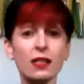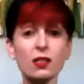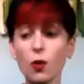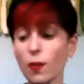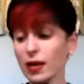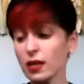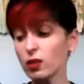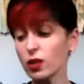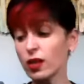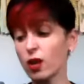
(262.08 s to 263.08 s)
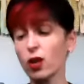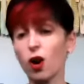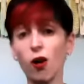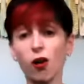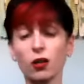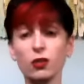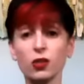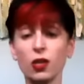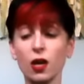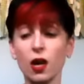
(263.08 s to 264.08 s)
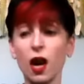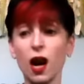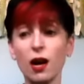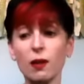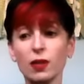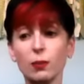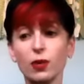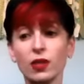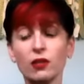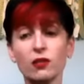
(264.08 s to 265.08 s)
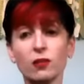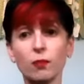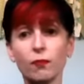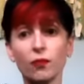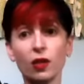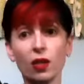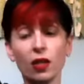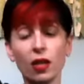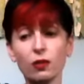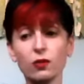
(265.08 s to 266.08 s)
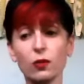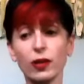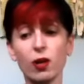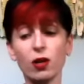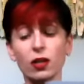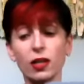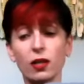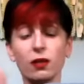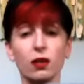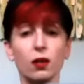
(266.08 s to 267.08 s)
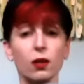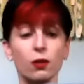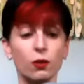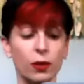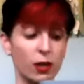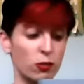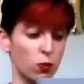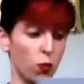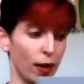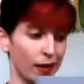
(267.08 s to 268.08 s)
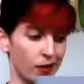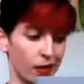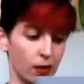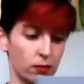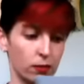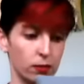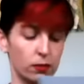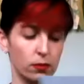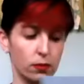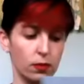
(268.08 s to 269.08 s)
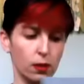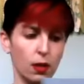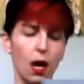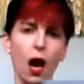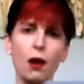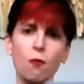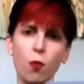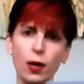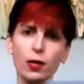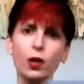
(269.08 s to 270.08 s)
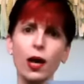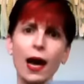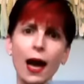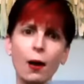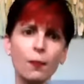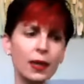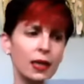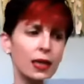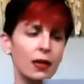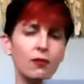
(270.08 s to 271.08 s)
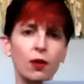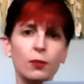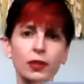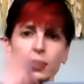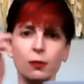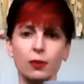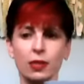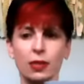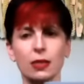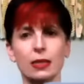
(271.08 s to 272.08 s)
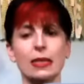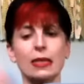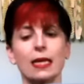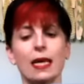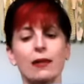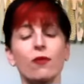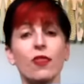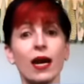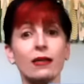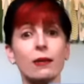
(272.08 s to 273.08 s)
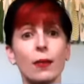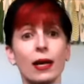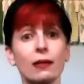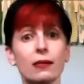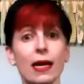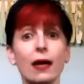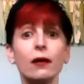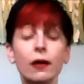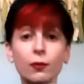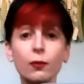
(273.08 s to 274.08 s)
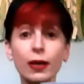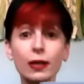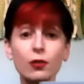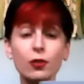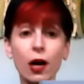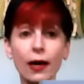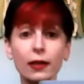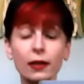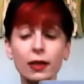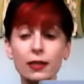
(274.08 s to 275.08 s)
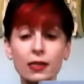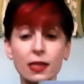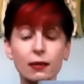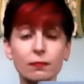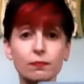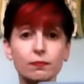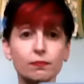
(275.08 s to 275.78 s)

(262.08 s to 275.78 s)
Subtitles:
Let's go back and look at our cars. I'm going to put this yellow toy car here where it goes way down. I wonder how many of our building pieces it's going to take for that to balance out. Are you ready to try and see?